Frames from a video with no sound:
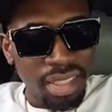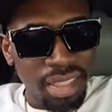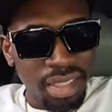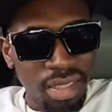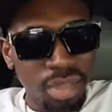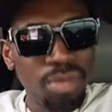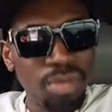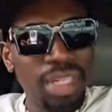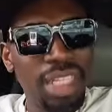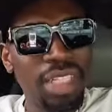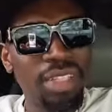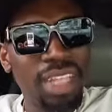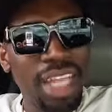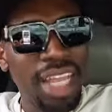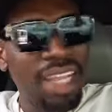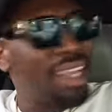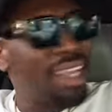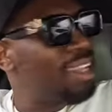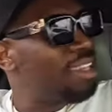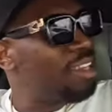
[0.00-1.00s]
The woman could have
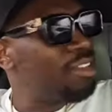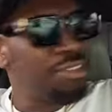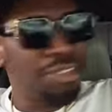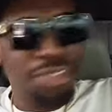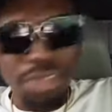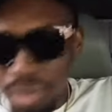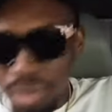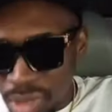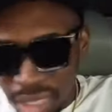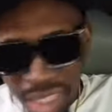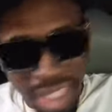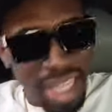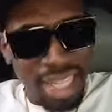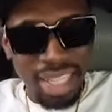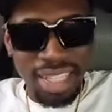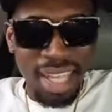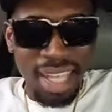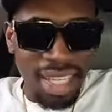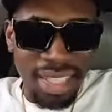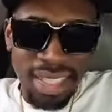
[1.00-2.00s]
not had food in the
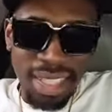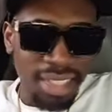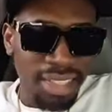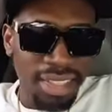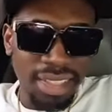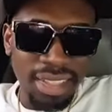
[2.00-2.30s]
night, you know.